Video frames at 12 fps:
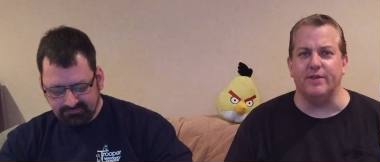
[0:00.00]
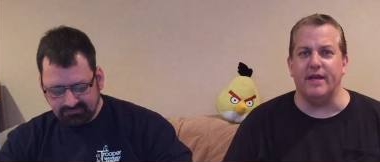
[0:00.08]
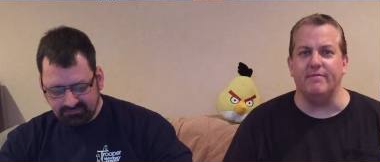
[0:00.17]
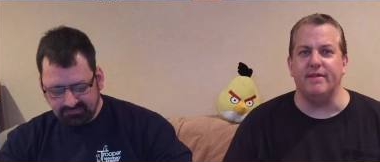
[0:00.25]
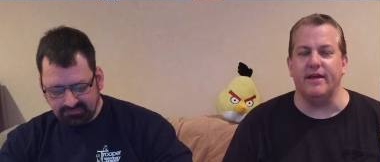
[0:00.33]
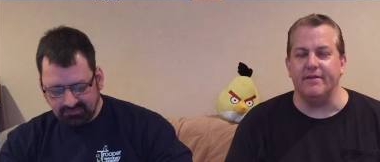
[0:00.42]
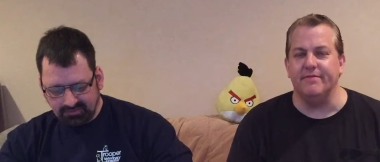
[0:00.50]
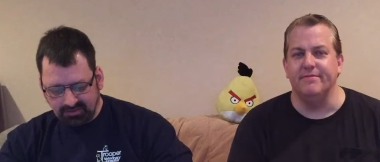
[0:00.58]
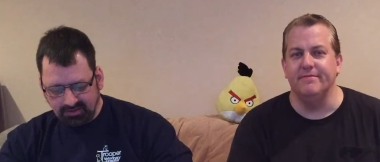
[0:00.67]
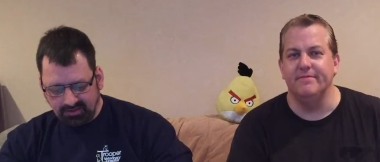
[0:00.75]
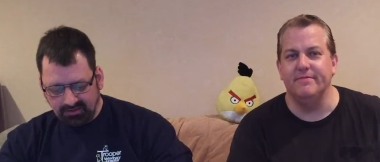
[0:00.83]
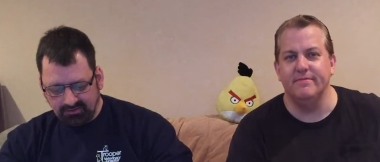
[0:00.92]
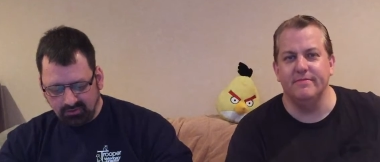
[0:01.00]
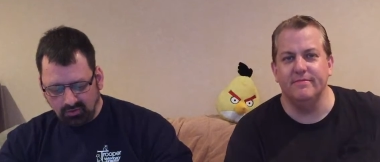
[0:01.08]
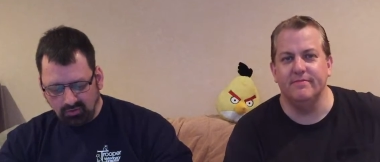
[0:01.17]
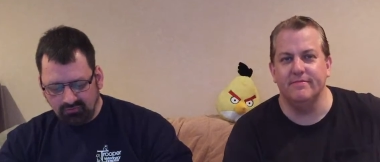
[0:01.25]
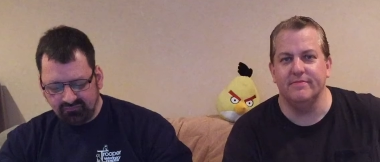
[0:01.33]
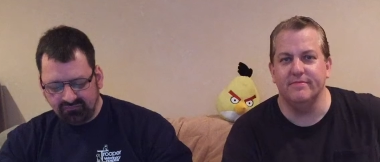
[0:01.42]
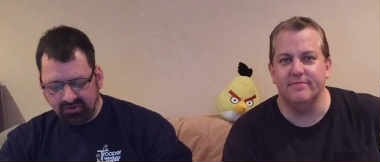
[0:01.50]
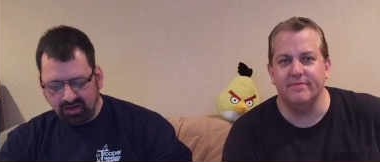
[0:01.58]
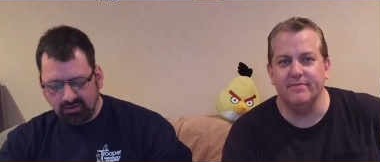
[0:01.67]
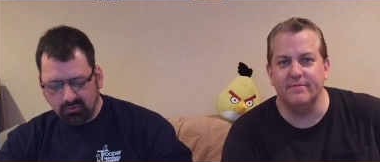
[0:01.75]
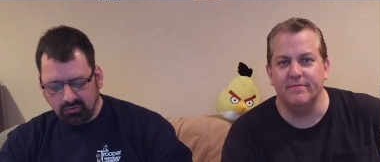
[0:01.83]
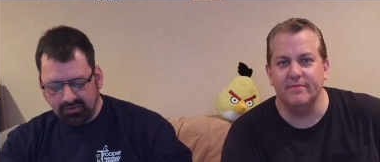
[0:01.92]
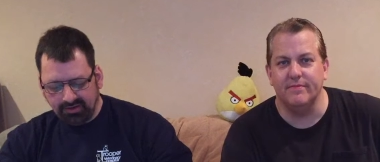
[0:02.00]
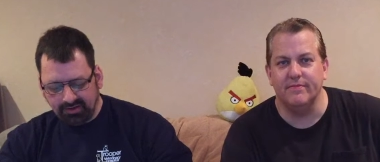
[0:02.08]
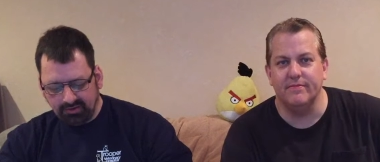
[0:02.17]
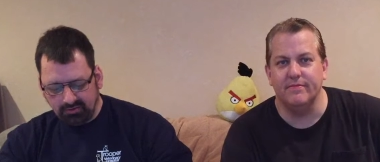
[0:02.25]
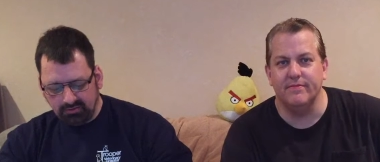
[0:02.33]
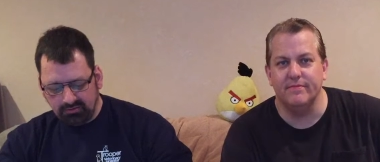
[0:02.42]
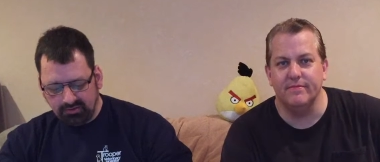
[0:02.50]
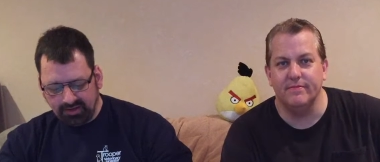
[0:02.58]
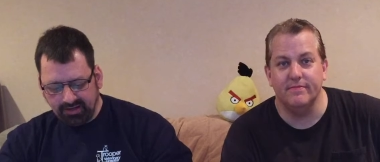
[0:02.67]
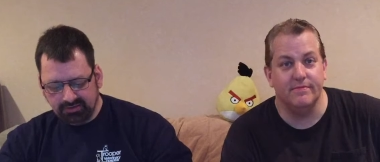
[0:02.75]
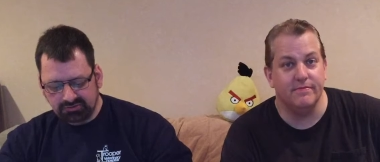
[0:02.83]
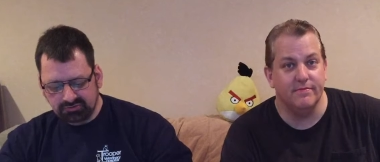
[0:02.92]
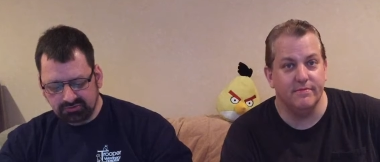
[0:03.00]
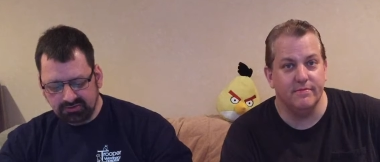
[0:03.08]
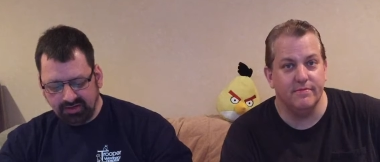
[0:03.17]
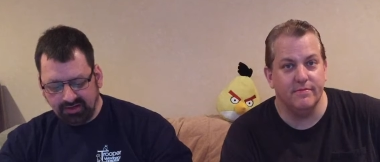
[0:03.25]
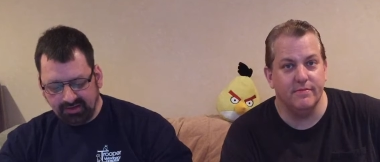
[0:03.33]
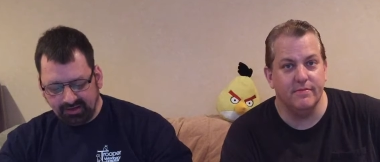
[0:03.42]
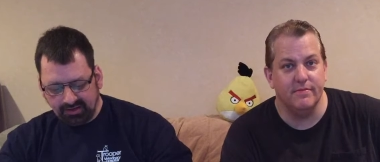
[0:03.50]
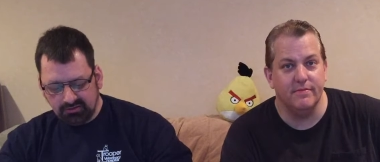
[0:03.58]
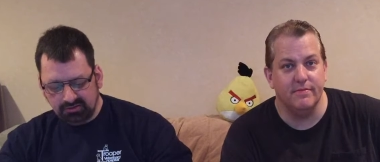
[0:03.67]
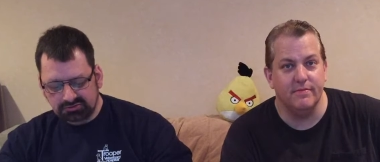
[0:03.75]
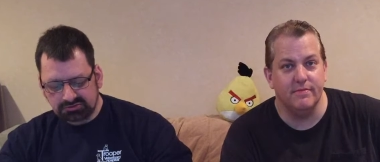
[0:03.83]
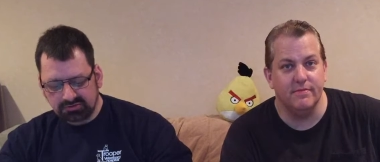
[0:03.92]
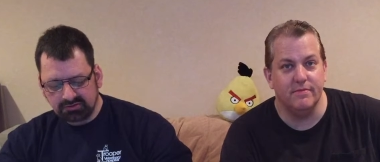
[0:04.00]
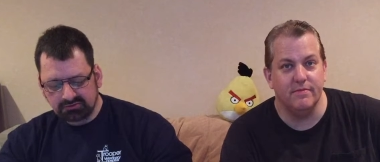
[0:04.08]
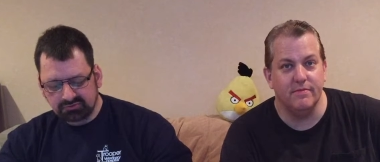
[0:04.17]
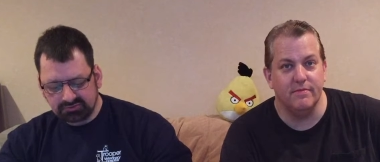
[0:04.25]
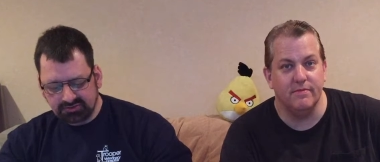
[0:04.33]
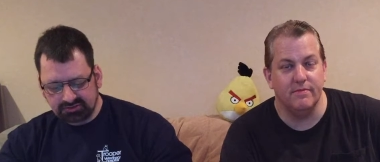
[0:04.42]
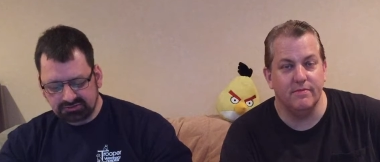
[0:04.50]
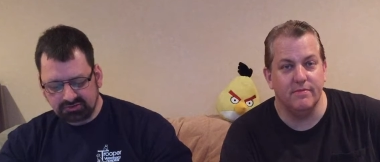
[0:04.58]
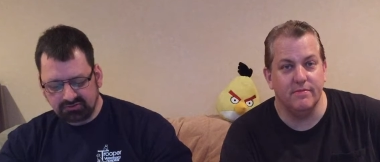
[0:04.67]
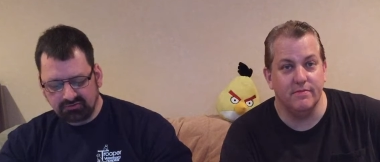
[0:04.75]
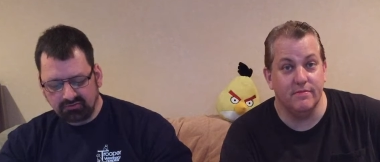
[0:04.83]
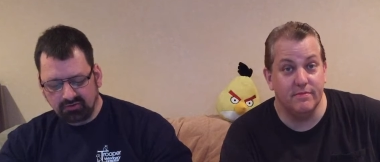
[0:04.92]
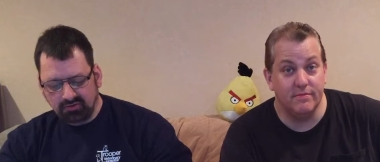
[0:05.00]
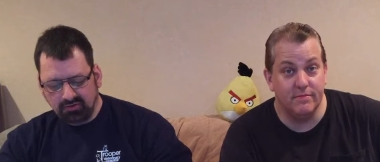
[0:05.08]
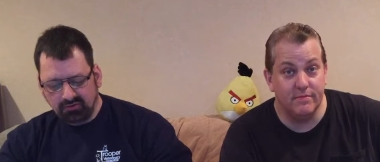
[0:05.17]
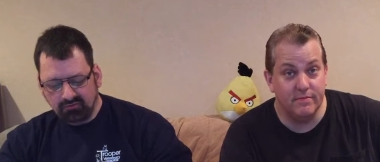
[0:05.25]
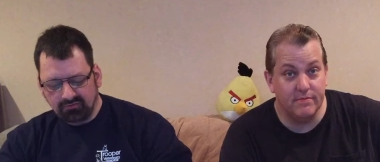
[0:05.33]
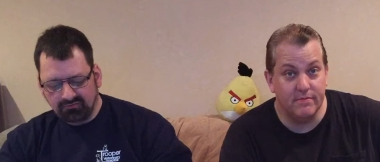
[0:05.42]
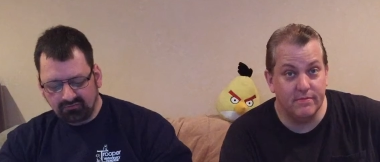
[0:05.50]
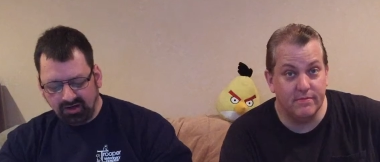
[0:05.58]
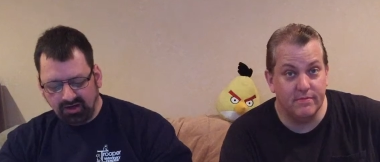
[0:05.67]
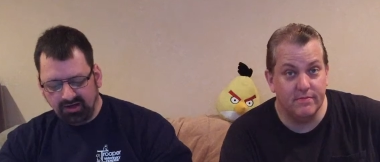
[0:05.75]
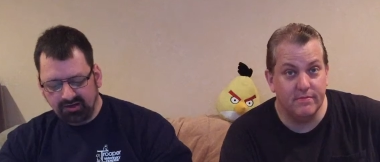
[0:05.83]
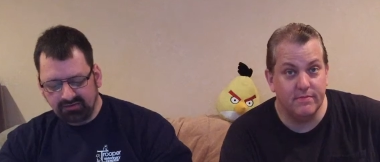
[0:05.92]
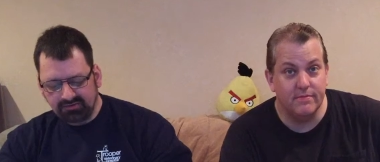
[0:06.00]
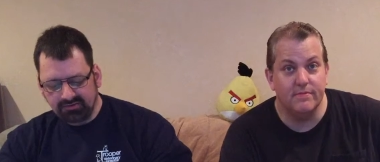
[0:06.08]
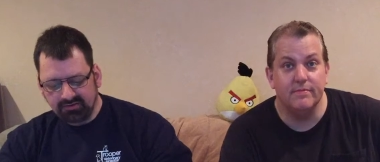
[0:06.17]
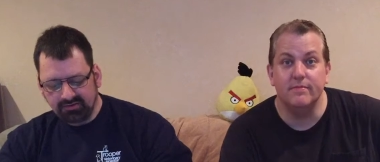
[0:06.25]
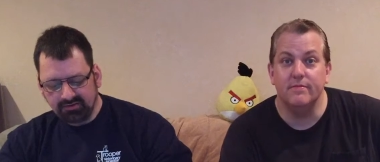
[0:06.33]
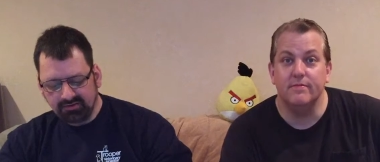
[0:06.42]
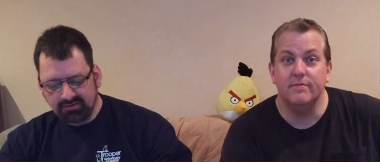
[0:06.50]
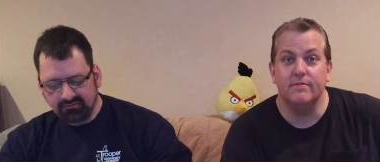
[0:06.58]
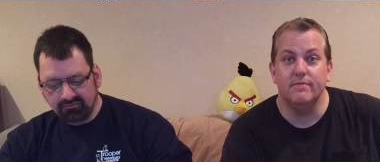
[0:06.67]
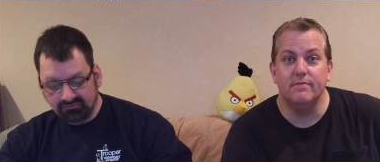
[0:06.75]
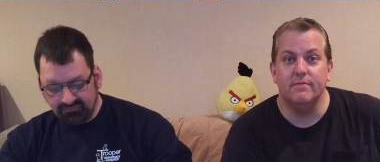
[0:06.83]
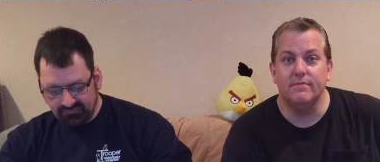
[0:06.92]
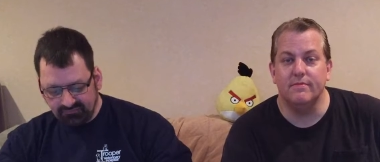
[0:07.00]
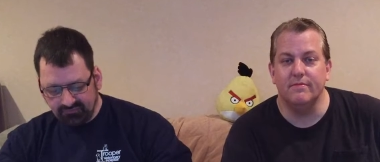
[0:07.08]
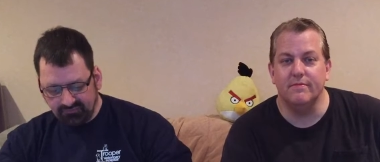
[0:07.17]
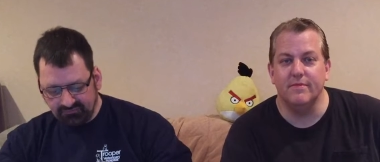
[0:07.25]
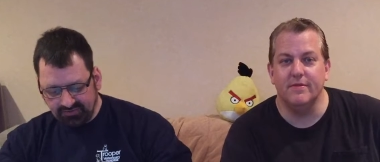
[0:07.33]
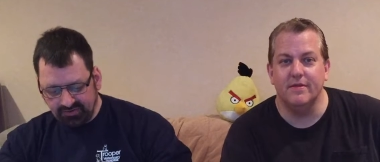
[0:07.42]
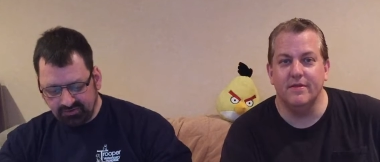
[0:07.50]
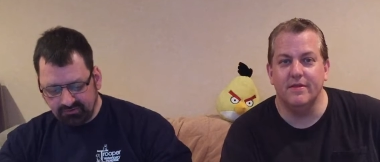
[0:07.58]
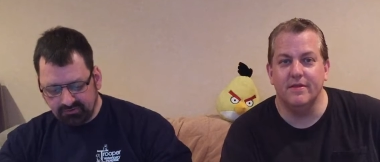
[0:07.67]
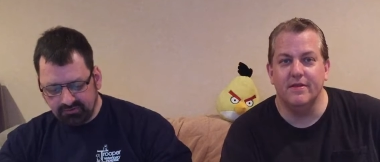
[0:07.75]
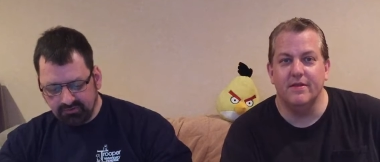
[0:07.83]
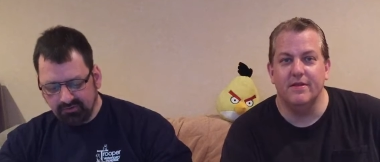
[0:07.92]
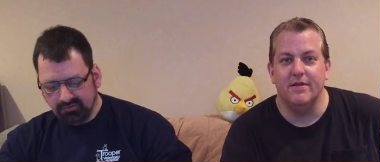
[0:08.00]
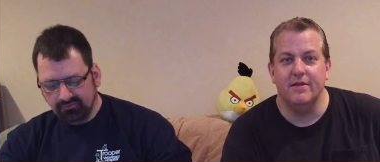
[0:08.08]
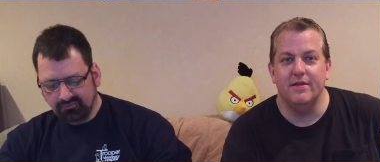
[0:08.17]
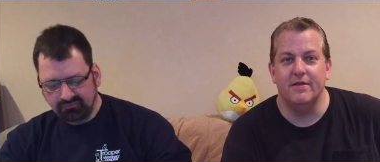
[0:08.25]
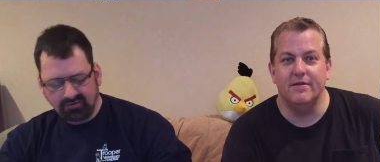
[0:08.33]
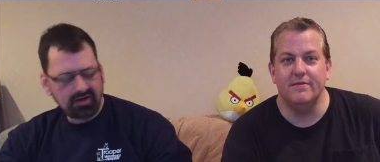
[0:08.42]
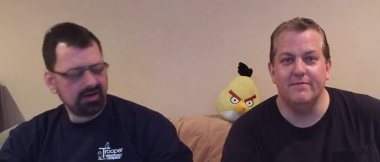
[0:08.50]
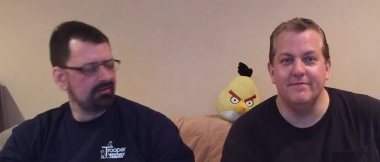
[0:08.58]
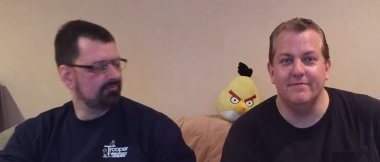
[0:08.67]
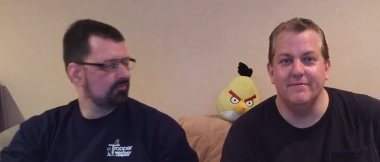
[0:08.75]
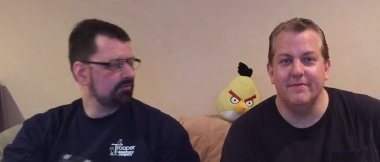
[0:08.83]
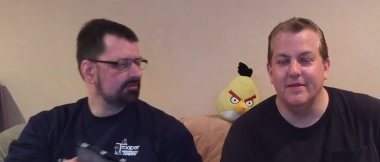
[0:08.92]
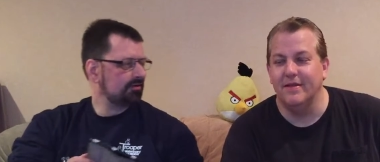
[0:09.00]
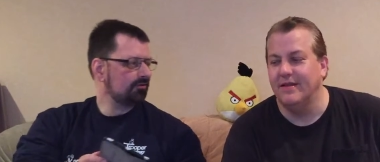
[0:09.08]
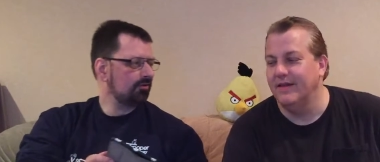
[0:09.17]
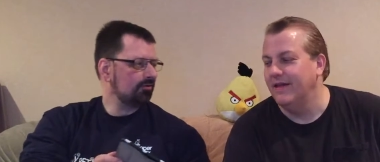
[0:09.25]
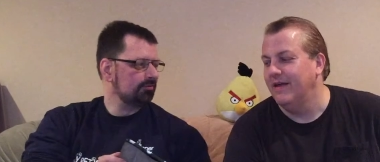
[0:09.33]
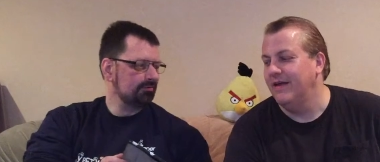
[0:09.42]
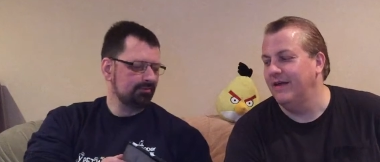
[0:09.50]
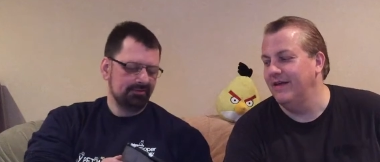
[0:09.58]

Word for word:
Speaker 1: name, Dave? Old Foghorn Ale, a English tradition revived. What's that called?